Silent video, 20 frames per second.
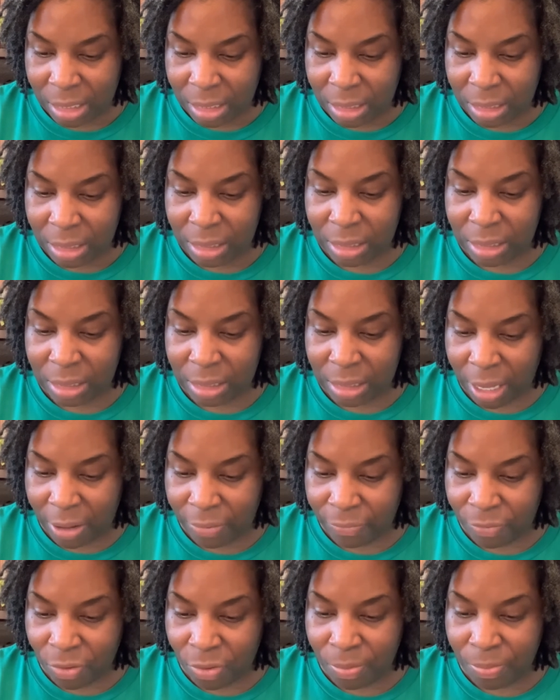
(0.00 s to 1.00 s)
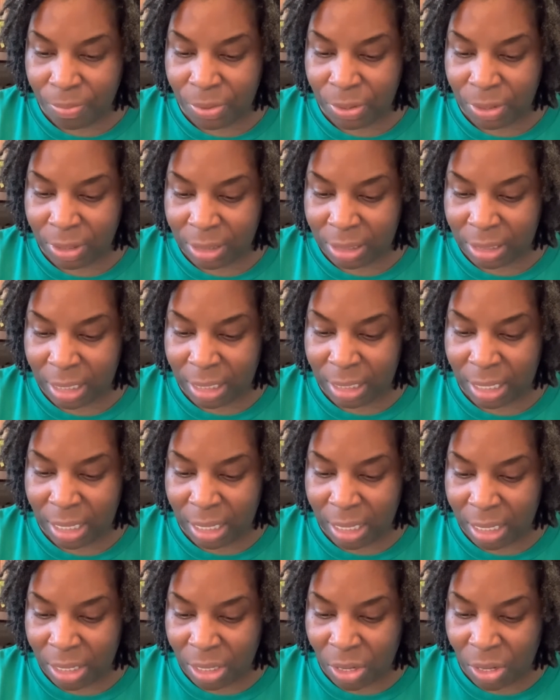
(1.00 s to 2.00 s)
Several books
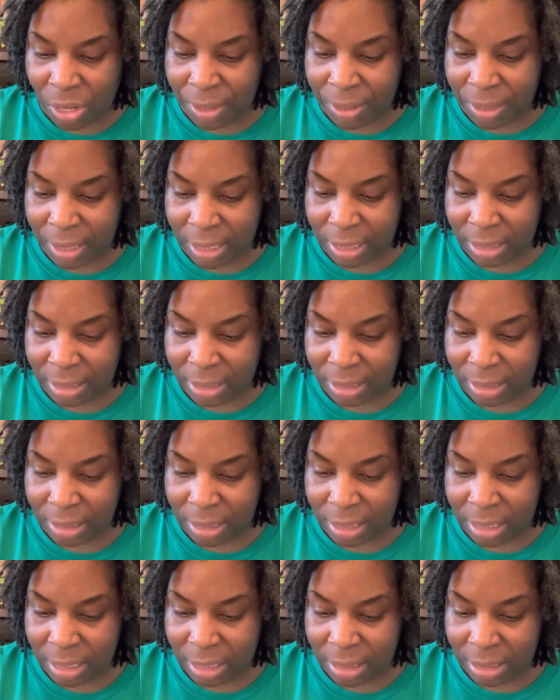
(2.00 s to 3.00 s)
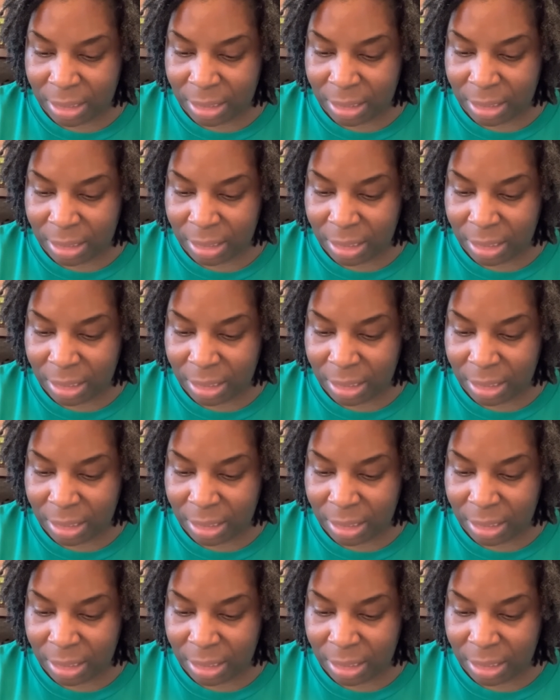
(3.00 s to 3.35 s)
again on this list.